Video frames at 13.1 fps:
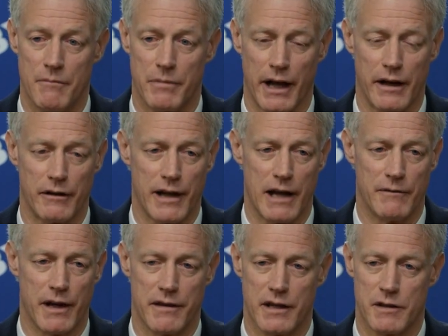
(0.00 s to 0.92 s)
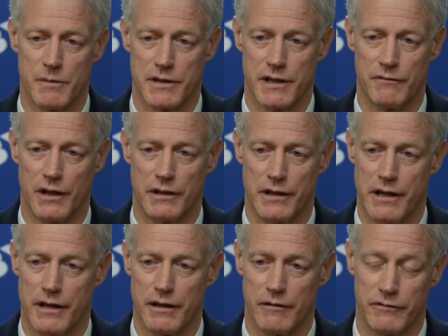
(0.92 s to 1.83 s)
But I don't have anything
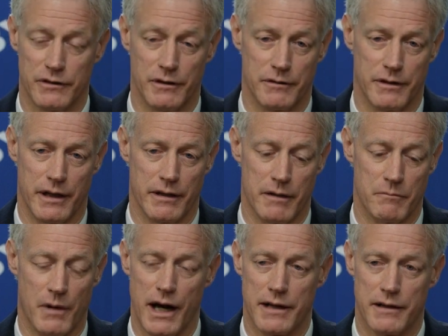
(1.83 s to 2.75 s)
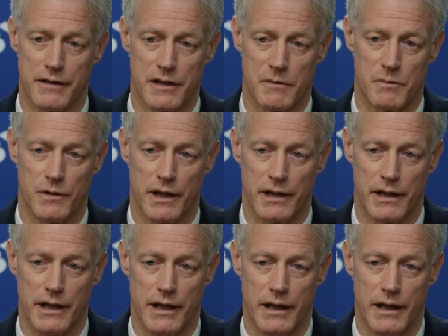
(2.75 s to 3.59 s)
specifically here in mind at this point.